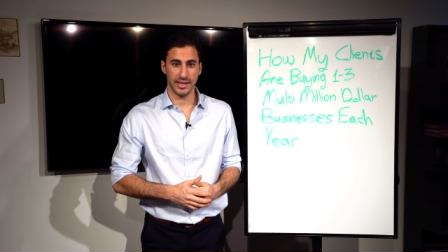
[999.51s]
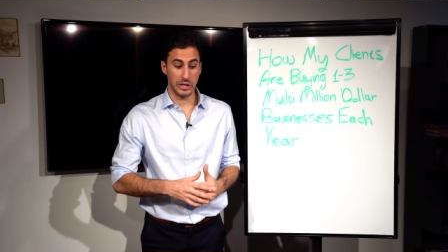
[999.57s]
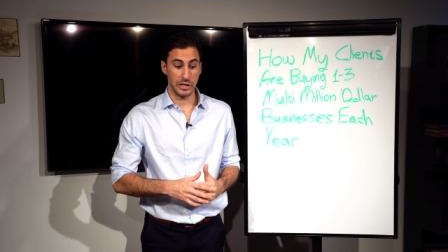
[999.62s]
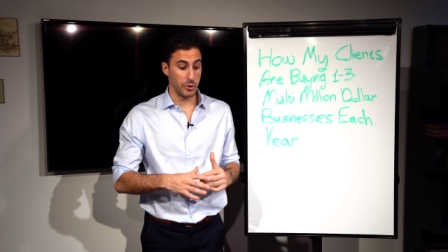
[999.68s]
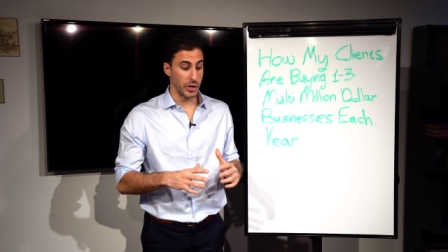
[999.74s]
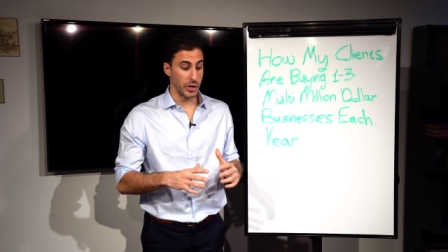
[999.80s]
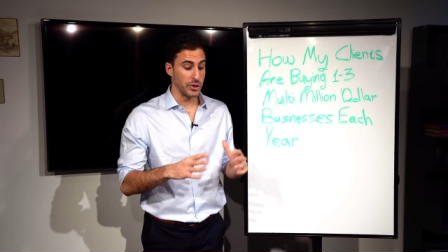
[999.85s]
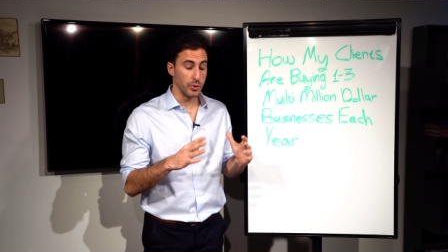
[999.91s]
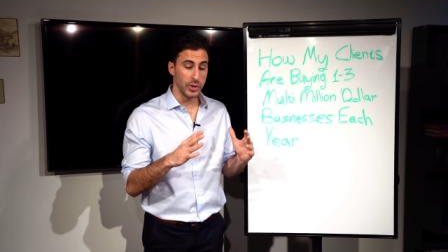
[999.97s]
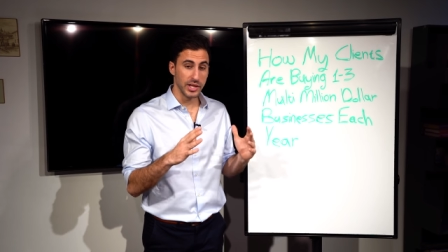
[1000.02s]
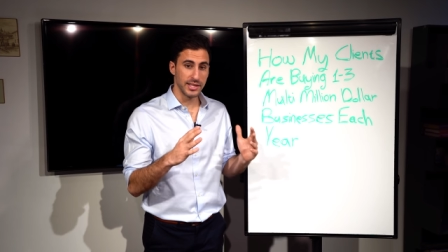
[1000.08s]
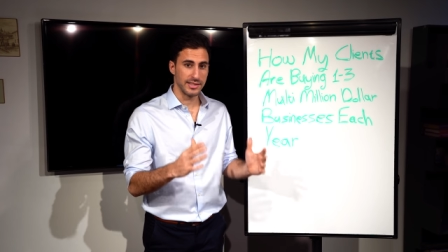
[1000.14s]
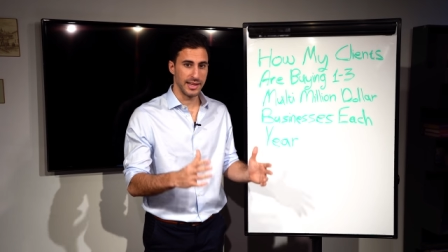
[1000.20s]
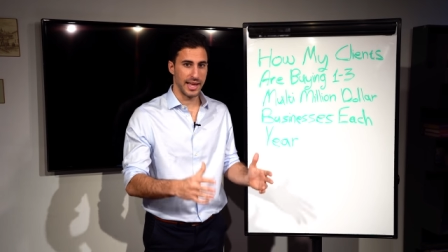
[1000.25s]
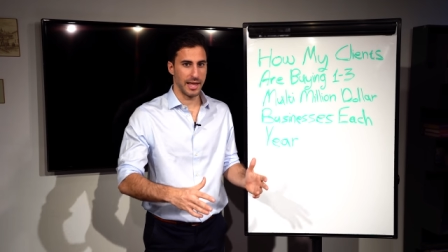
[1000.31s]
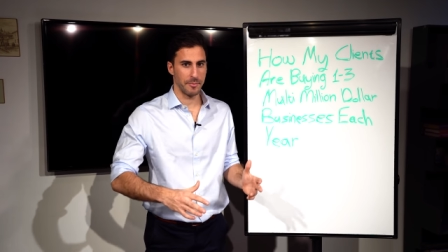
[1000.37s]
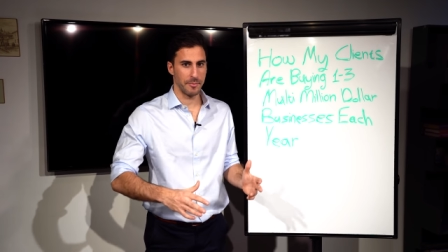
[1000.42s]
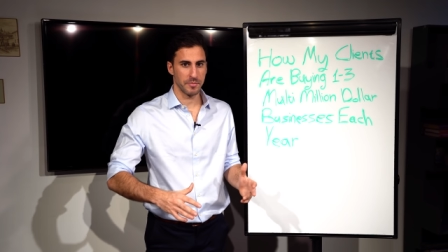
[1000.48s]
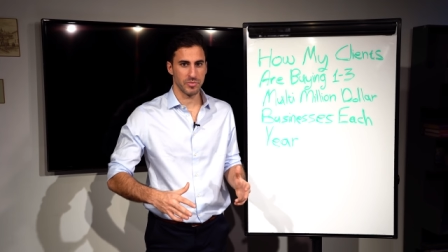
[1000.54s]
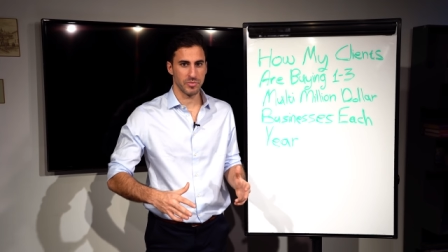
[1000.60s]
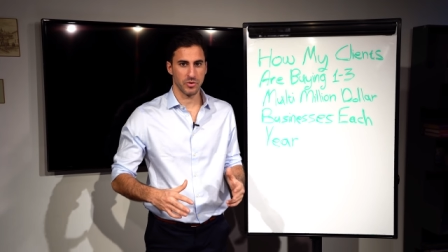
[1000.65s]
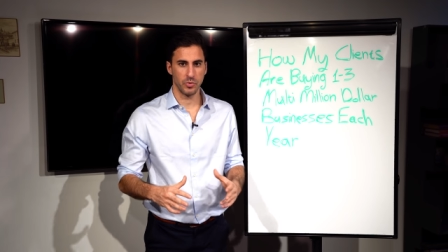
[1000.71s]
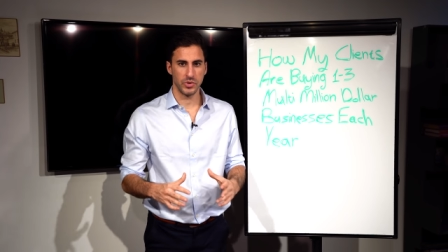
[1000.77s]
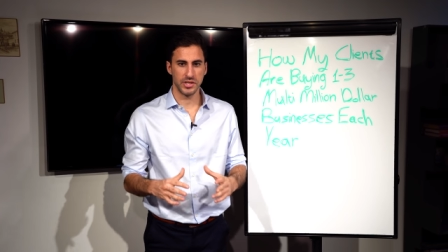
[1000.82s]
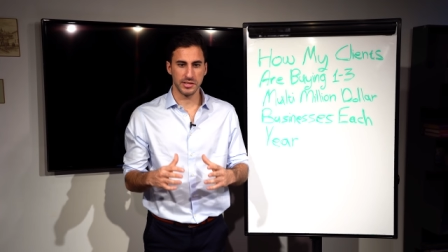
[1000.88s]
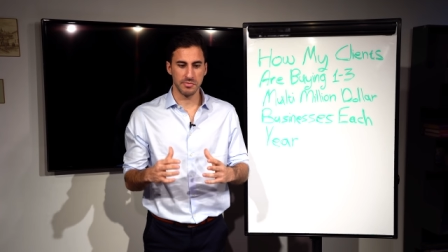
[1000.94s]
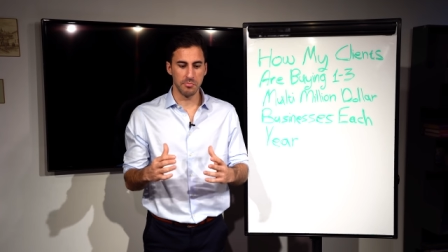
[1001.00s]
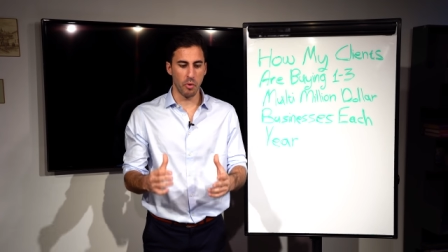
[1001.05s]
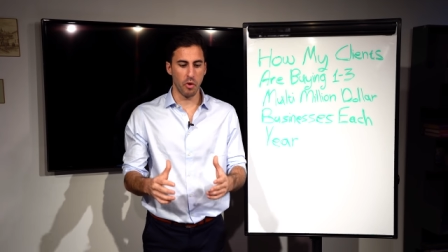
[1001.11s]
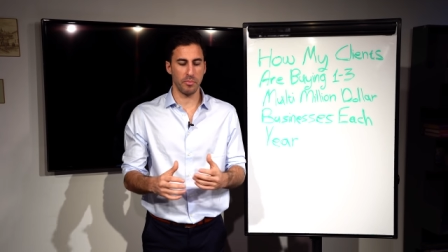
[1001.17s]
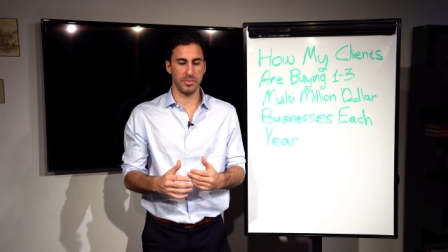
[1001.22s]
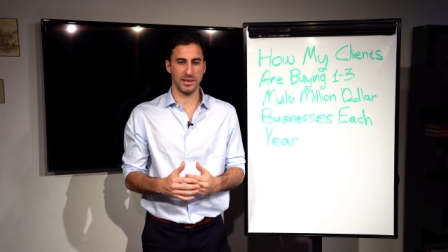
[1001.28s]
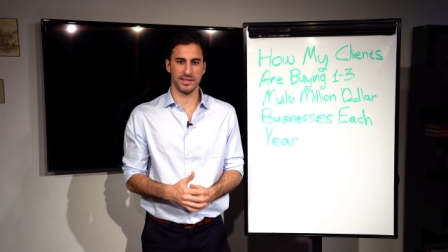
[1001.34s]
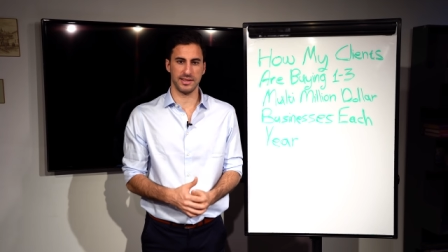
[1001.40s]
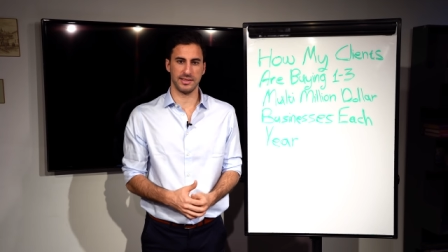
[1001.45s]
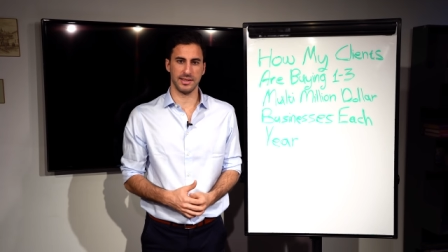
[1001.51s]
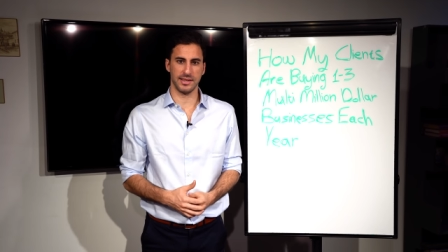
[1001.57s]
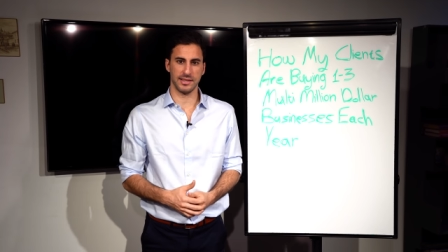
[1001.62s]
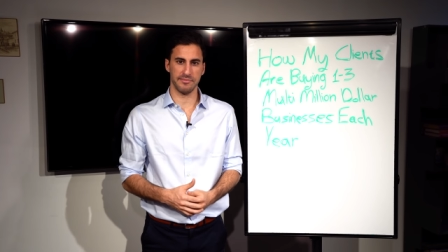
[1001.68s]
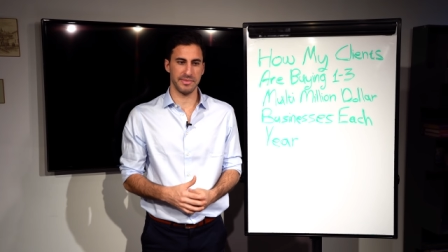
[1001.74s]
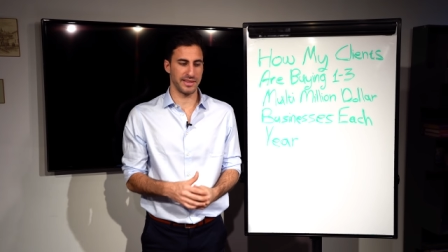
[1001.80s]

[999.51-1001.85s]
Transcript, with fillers: And you can do the same with small businesses.